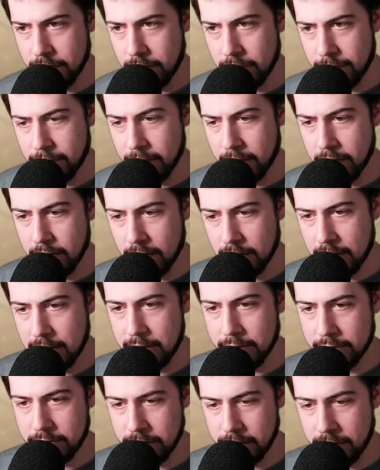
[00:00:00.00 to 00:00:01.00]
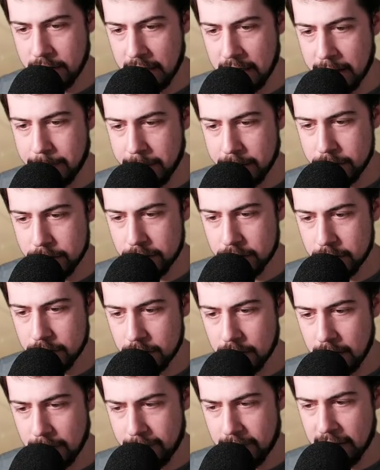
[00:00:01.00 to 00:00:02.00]
You know, if you're going to deal 2 damage,
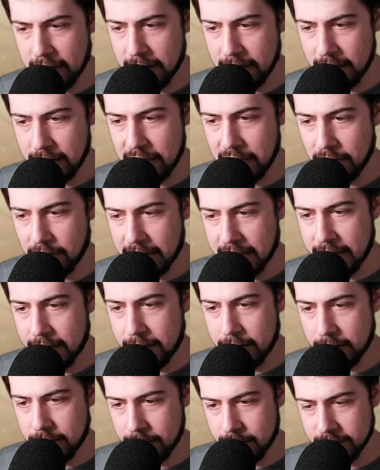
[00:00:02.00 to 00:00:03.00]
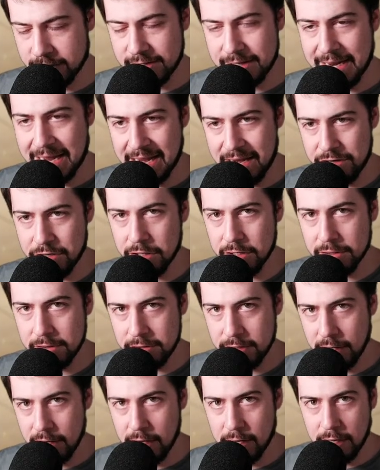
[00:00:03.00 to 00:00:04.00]
if you can deal that in
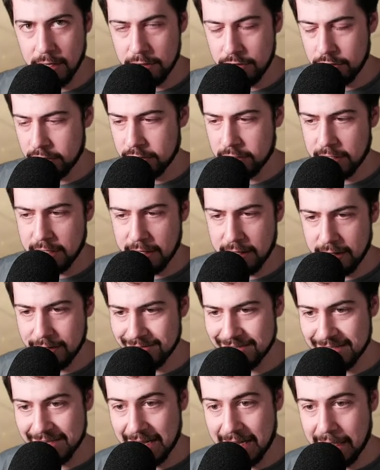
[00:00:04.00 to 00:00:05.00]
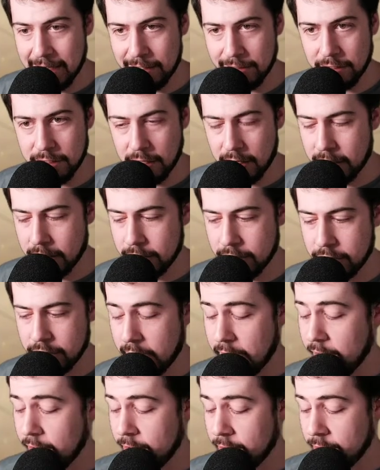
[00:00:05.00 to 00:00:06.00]
stages, just get insane card
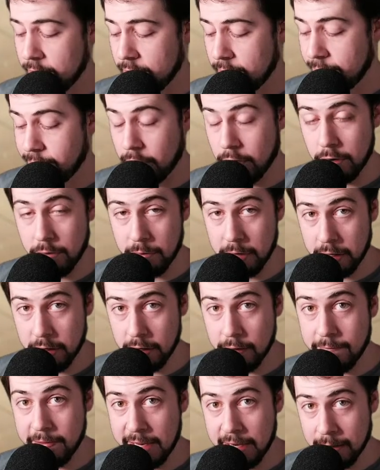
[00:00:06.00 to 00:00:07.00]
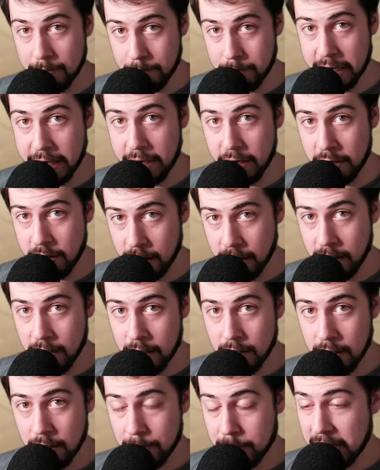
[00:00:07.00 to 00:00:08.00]
draw. Forerunner of the Empire,
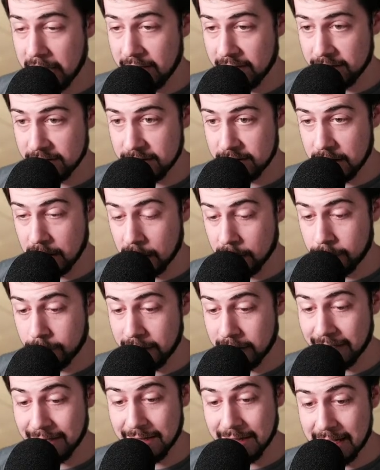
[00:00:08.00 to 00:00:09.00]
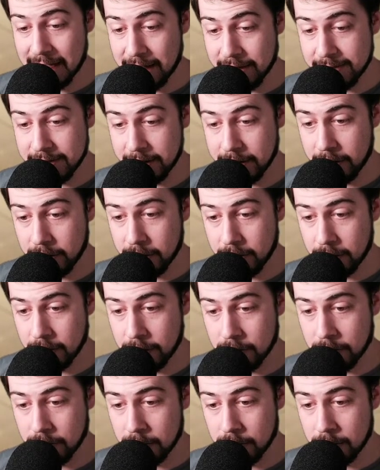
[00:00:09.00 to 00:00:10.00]
pinging stuff, the classic,
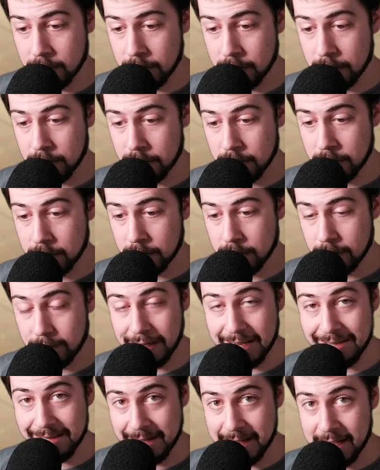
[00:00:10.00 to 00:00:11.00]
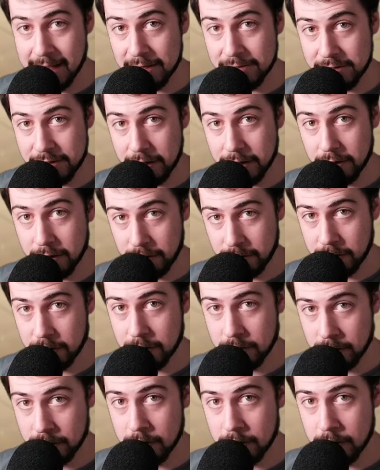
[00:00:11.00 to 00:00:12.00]
fantastic.
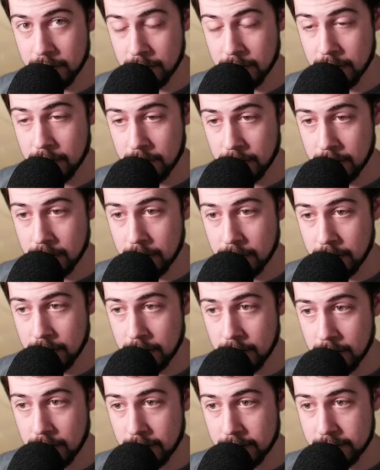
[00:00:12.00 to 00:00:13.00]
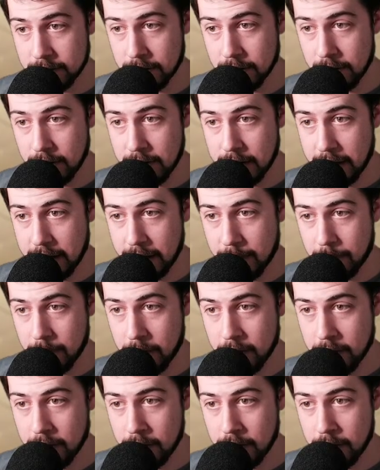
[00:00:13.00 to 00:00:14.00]
It's a good time.